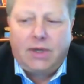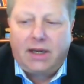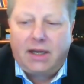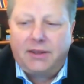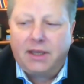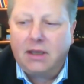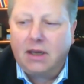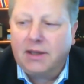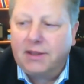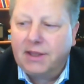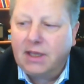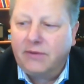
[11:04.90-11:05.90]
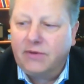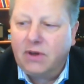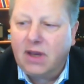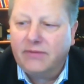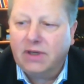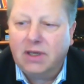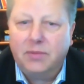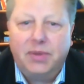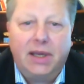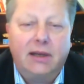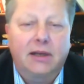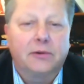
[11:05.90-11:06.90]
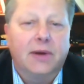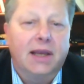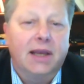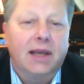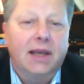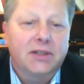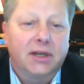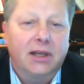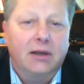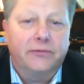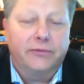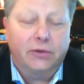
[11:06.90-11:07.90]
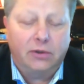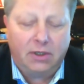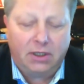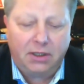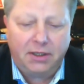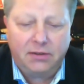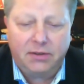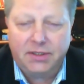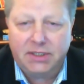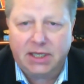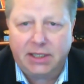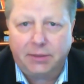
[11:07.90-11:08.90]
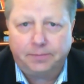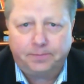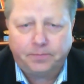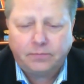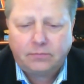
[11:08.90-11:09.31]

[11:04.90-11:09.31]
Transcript: Right. I think if you have a compelling rationale for a clinical study,